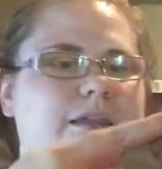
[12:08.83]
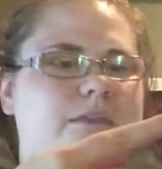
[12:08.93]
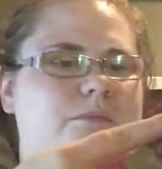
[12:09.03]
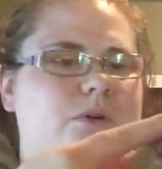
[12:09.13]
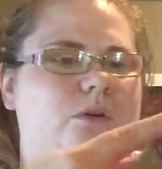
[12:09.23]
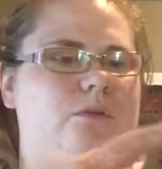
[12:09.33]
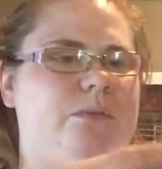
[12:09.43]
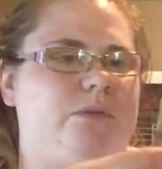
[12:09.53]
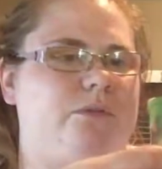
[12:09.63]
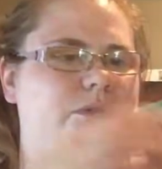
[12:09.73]
get them
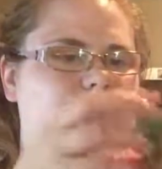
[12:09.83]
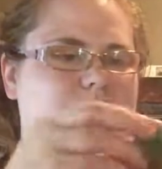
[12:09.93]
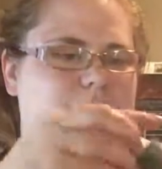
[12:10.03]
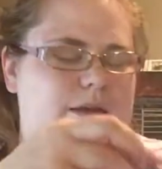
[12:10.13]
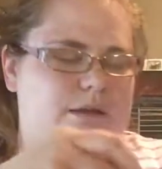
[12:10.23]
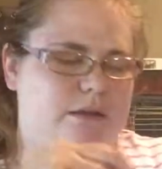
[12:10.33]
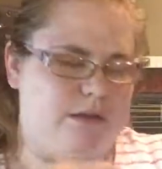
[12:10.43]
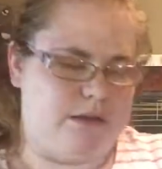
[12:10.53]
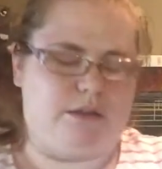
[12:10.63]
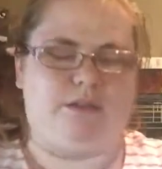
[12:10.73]
open real quick.
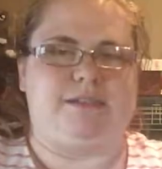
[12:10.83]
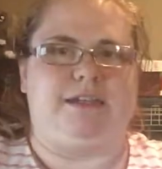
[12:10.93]
Looks